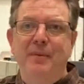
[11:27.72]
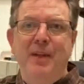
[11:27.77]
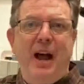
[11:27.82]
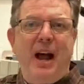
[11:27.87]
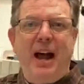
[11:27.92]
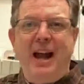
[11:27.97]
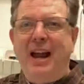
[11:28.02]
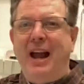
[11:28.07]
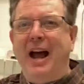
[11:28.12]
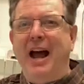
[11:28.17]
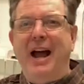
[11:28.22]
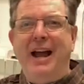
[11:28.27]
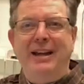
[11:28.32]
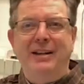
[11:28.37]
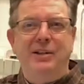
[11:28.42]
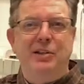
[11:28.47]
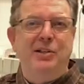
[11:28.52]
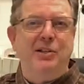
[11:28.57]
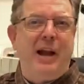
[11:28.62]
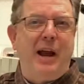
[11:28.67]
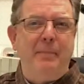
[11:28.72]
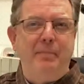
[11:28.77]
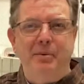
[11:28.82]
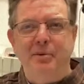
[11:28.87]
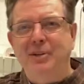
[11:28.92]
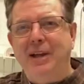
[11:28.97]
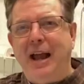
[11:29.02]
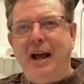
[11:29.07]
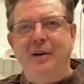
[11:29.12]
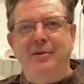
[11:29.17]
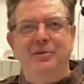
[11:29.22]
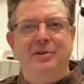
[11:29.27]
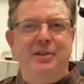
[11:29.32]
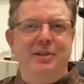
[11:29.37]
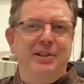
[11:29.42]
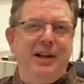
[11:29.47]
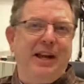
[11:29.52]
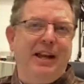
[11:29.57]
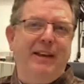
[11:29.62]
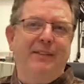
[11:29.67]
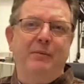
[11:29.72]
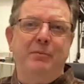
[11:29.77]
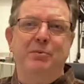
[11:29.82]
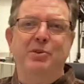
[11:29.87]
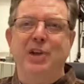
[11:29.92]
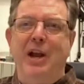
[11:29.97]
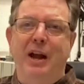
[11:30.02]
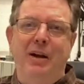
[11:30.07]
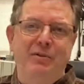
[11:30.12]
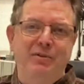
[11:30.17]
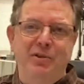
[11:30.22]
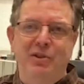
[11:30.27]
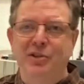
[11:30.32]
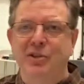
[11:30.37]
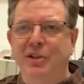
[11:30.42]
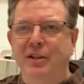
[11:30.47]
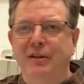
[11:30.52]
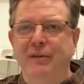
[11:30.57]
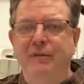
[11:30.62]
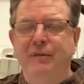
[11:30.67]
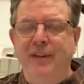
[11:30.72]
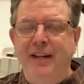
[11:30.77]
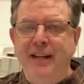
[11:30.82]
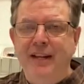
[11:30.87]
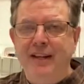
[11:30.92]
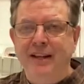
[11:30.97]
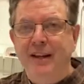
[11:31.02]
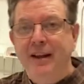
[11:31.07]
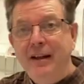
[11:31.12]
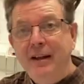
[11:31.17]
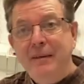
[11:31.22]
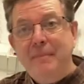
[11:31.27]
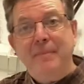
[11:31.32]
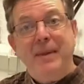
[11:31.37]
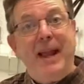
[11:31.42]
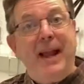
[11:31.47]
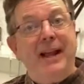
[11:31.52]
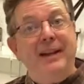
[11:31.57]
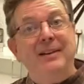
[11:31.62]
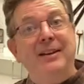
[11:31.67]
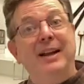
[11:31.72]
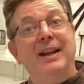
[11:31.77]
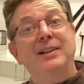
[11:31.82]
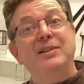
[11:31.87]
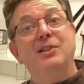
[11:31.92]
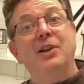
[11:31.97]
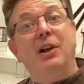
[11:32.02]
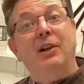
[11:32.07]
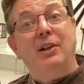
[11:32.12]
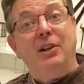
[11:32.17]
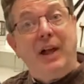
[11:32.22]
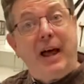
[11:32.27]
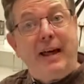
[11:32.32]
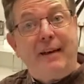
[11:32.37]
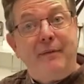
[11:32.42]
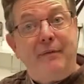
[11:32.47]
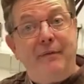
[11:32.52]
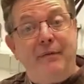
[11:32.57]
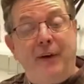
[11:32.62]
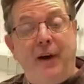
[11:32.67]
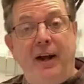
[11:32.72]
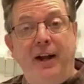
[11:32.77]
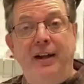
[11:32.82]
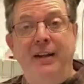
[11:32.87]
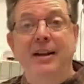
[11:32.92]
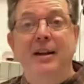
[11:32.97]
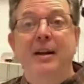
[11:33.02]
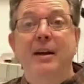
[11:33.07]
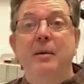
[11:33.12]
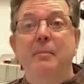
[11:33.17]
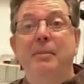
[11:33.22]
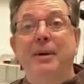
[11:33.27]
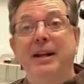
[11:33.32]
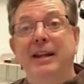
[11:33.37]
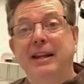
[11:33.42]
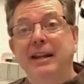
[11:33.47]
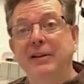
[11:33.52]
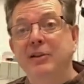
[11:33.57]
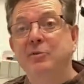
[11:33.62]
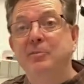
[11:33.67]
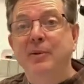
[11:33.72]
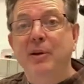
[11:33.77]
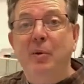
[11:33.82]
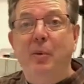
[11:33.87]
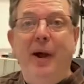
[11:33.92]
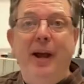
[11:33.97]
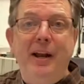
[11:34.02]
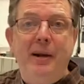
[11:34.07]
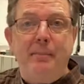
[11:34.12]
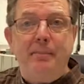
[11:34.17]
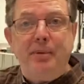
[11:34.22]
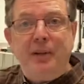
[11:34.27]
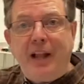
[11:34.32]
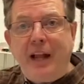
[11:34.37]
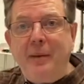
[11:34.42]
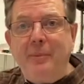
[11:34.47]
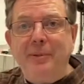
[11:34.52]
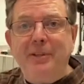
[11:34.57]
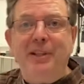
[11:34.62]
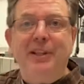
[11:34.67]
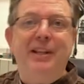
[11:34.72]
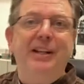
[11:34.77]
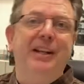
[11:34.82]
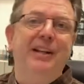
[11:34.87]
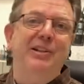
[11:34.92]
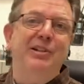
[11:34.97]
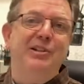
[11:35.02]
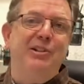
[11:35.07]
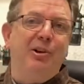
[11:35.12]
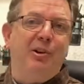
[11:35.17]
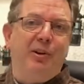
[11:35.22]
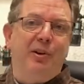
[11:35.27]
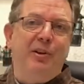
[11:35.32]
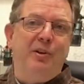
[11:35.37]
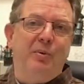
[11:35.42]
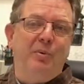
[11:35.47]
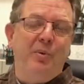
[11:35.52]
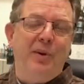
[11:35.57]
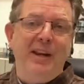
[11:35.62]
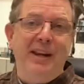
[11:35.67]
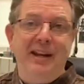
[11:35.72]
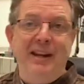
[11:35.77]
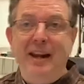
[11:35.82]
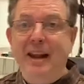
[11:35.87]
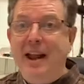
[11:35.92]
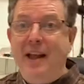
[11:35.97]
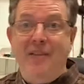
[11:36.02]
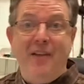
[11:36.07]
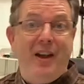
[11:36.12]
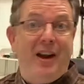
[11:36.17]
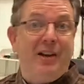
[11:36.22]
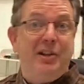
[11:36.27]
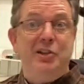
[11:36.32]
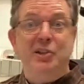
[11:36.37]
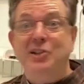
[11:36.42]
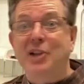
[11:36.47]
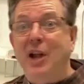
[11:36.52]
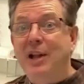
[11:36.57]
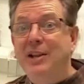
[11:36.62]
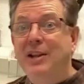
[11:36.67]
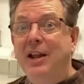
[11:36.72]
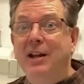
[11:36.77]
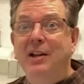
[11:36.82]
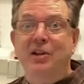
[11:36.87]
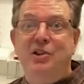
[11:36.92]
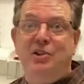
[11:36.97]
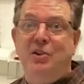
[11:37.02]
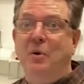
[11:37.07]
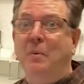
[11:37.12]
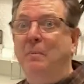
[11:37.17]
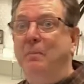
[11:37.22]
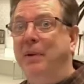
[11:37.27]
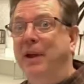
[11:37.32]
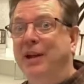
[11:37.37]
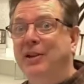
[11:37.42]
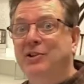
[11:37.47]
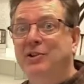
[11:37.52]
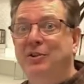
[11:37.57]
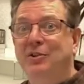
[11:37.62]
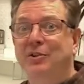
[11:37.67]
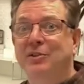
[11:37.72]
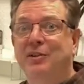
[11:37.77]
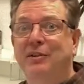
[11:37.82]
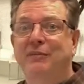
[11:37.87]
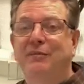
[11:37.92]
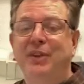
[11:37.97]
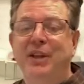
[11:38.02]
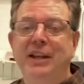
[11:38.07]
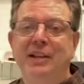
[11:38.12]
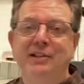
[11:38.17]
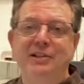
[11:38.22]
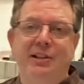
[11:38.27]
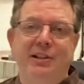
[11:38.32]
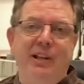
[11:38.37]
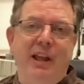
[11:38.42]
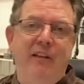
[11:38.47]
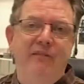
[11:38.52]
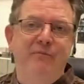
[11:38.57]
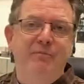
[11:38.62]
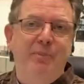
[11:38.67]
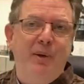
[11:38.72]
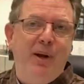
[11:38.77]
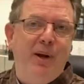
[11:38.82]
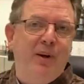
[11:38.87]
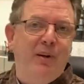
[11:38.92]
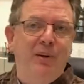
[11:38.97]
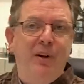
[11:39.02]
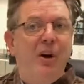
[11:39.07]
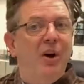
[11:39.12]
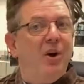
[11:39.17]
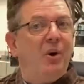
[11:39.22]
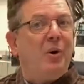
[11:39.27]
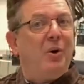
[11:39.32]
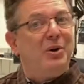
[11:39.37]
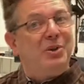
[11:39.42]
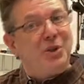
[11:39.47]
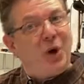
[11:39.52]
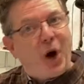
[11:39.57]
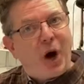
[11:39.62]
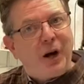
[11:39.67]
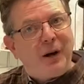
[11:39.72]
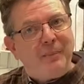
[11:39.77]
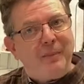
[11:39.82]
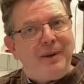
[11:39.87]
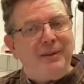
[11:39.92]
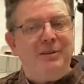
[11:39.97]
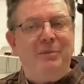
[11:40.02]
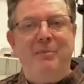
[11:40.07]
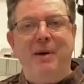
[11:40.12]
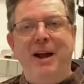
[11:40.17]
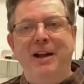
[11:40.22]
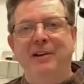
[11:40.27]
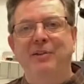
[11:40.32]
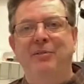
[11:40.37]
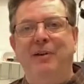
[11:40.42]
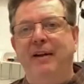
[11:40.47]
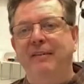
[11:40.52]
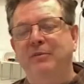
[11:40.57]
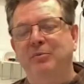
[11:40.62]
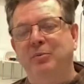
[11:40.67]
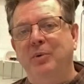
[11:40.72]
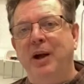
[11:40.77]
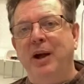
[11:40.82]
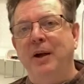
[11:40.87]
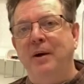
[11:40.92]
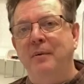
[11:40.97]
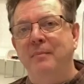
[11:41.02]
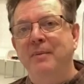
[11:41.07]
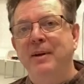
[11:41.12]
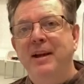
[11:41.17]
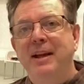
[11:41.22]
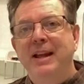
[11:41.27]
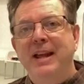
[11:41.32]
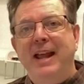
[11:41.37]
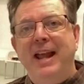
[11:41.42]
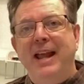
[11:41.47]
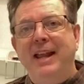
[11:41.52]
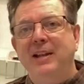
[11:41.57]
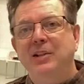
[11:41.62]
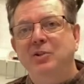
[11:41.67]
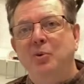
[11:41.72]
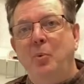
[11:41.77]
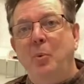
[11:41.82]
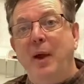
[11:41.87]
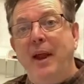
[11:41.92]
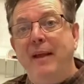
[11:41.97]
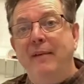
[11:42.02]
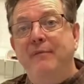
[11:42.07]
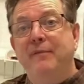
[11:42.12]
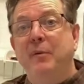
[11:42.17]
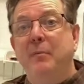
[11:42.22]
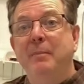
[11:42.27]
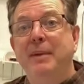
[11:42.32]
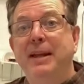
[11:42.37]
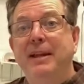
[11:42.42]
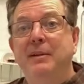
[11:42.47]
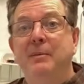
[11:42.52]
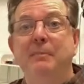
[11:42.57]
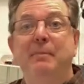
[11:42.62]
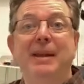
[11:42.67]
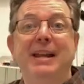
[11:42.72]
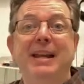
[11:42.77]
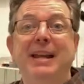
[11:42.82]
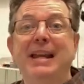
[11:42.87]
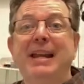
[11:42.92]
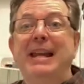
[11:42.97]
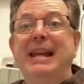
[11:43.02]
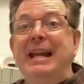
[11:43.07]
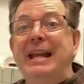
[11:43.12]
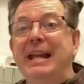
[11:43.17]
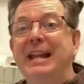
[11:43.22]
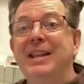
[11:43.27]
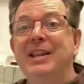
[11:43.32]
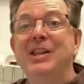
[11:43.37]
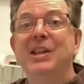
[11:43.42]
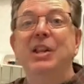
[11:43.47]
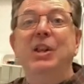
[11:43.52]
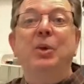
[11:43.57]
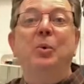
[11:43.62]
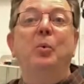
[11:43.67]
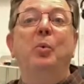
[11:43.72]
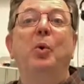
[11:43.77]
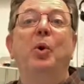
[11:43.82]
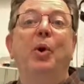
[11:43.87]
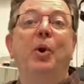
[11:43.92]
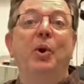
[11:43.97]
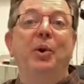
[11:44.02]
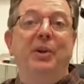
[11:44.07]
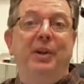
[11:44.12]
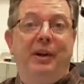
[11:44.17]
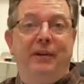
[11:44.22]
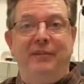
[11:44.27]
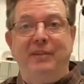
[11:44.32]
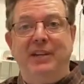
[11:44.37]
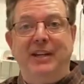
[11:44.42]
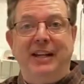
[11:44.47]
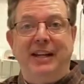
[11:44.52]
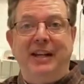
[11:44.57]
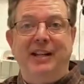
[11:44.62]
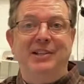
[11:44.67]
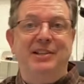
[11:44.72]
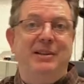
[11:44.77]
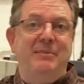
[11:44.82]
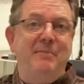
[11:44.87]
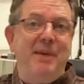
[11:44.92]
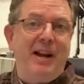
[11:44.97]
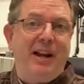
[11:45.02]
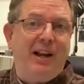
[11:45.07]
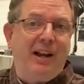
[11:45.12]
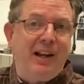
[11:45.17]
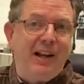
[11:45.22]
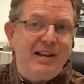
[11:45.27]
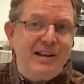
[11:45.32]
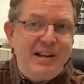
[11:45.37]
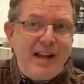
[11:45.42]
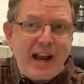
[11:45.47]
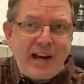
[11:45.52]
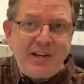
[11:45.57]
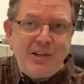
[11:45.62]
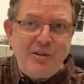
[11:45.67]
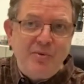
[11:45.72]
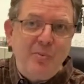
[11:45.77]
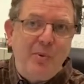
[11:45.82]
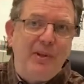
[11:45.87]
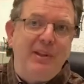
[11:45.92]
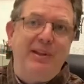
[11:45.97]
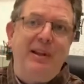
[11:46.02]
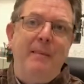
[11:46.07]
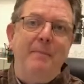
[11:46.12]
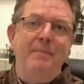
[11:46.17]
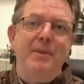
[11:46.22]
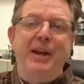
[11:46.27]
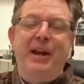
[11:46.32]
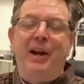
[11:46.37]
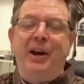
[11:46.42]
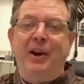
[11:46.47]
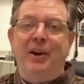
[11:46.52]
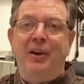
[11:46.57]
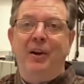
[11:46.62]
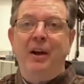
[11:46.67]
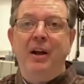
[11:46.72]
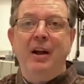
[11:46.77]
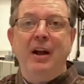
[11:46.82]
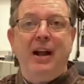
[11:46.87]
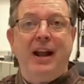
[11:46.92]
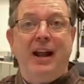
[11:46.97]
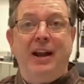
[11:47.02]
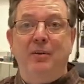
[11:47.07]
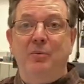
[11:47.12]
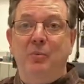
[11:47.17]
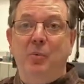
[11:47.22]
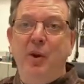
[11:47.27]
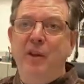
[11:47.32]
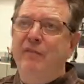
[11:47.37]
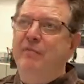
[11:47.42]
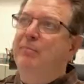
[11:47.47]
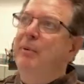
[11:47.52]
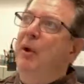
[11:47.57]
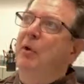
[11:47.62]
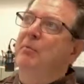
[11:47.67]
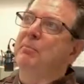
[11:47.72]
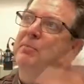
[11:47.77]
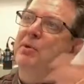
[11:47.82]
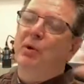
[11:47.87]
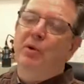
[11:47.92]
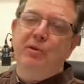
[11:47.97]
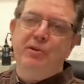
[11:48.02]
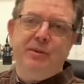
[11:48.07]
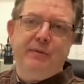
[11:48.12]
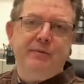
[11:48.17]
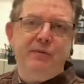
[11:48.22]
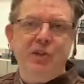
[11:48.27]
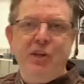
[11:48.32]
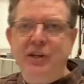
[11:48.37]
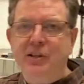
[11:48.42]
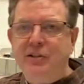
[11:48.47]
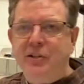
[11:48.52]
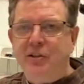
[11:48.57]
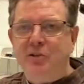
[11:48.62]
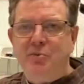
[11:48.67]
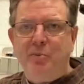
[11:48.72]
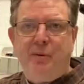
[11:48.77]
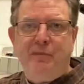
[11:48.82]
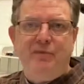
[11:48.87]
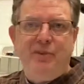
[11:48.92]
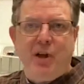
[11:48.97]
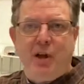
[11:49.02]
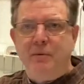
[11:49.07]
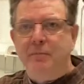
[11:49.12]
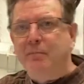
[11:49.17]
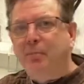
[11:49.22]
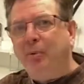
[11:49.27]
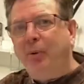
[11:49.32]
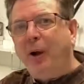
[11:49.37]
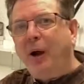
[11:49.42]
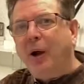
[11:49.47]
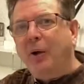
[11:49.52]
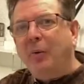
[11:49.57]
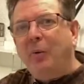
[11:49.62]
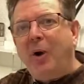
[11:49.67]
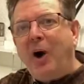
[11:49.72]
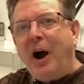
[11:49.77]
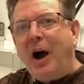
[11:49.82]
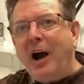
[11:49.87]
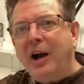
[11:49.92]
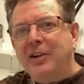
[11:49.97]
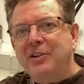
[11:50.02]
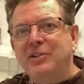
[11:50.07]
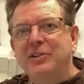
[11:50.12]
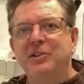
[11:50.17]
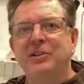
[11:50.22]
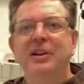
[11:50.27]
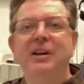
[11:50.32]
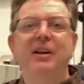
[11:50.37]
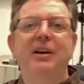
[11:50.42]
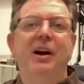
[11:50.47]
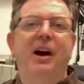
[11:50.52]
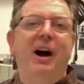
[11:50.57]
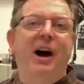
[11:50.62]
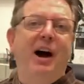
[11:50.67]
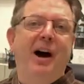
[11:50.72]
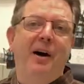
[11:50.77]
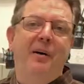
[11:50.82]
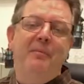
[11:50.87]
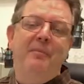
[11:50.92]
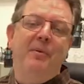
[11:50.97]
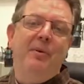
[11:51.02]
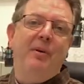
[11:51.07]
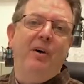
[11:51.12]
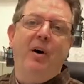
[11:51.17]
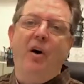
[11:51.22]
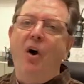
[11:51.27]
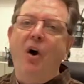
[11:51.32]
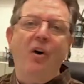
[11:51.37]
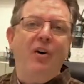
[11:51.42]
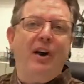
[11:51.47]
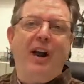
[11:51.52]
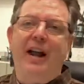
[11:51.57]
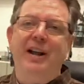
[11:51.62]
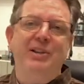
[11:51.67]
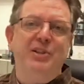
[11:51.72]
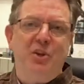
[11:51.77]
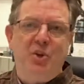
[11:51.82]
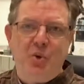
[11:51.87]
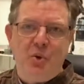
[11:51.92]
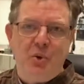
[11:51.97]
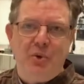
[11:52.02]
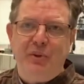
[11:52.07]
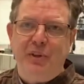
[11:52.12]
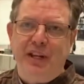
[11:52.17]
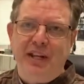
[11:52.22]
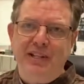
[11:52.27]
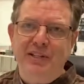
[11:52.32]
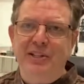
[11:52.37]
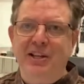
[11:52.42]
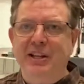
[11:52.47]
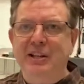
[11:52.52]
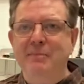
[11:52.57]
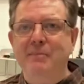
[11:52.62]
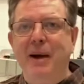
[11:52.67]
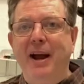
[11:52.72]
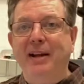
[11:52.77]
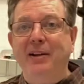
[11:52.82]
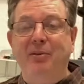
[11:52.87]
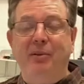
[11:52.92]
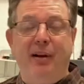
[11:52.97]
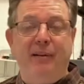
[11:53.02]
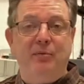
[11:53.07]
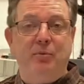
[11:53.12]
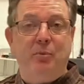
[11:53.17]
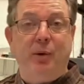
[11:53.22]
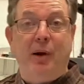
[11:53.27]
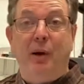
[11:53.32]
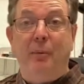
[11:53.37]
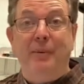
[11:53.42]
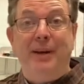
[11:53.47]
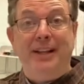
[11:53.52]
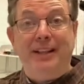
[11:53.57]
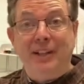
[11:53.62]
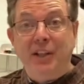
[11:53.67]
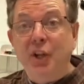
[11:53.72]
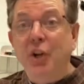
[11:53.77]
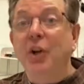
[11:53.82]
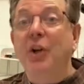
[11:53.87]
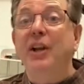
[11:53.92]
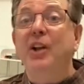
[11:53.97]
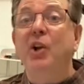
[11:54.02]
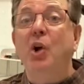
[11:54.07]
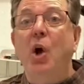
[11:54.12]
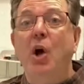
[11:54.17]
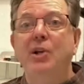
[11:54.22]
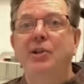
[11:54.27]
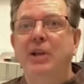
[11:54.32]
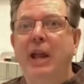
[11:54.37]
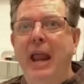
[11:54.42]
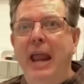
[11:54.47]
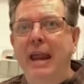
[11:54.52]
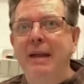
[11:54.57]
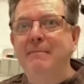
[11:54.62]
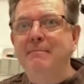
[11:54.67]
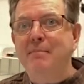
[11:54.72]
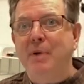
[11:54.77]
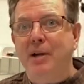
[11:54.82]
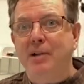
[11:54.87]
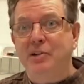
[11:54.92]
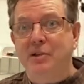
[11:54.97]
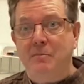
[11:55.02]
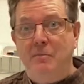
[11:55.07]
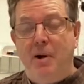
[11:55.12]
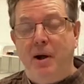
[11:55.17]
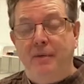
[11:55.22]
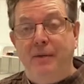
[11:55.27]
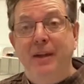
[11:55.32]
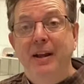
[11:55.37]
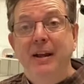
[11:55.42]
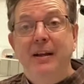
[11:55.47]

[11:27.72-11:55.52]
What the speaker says: hide disciples' houses. I give them challenges in the feed, and it's a lot of fun. But it gives me a way to play with the kids during the week, and then on Sunday to show pictures of things that they've built or talk about the Minecraft realm. And it's a way for me to be in the world of kids and make a connection with them there. And we've built murals of Jesus. We've done prayer walks, all kinds of cool things in the Minecraft realm. It literally costs $8 a month.